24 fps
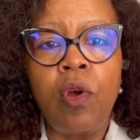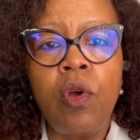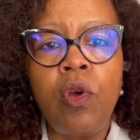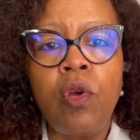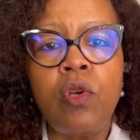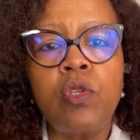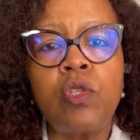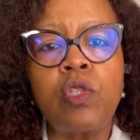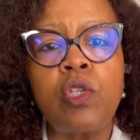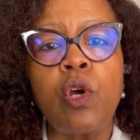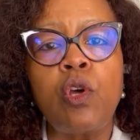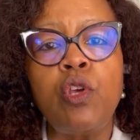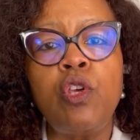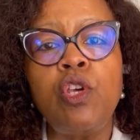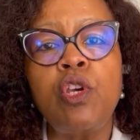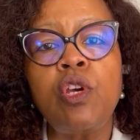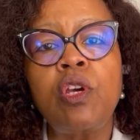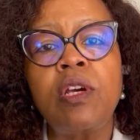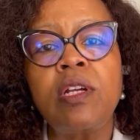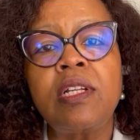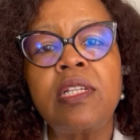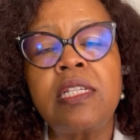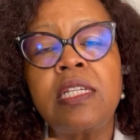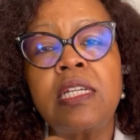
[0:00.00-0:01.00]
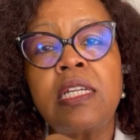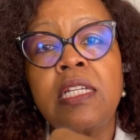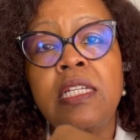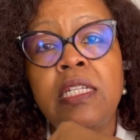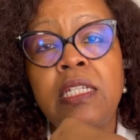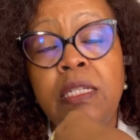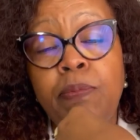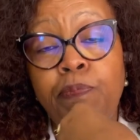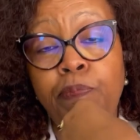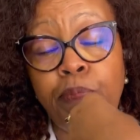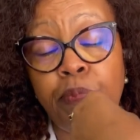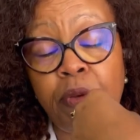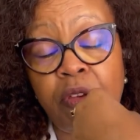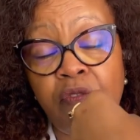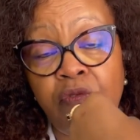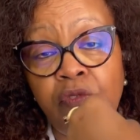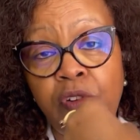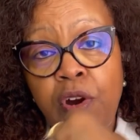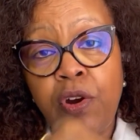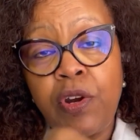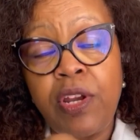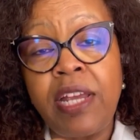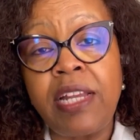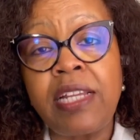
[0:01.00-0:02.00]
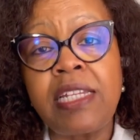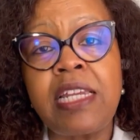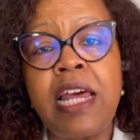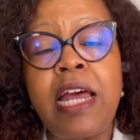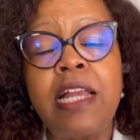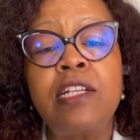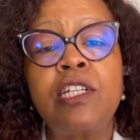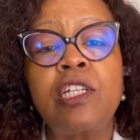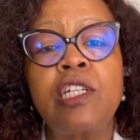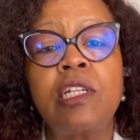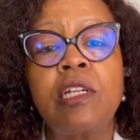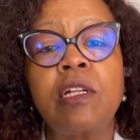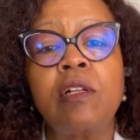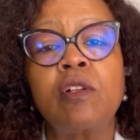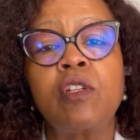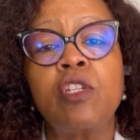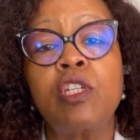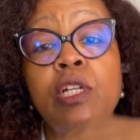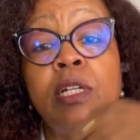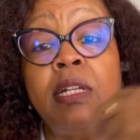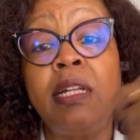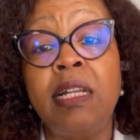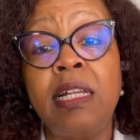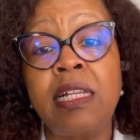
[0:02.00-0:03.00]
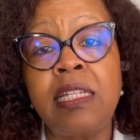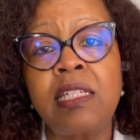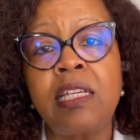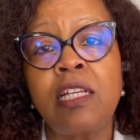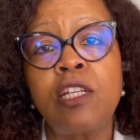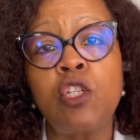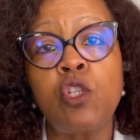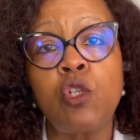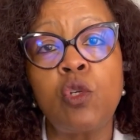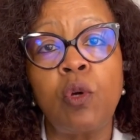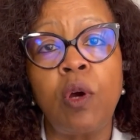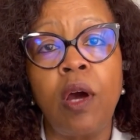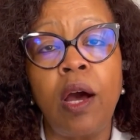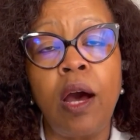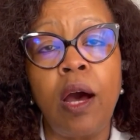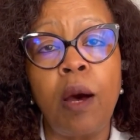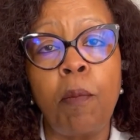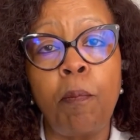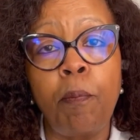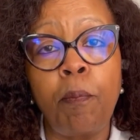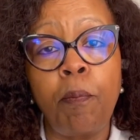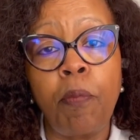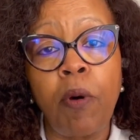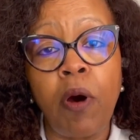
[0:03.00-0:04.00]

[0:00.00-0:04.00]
So you could be very intentional to listen to a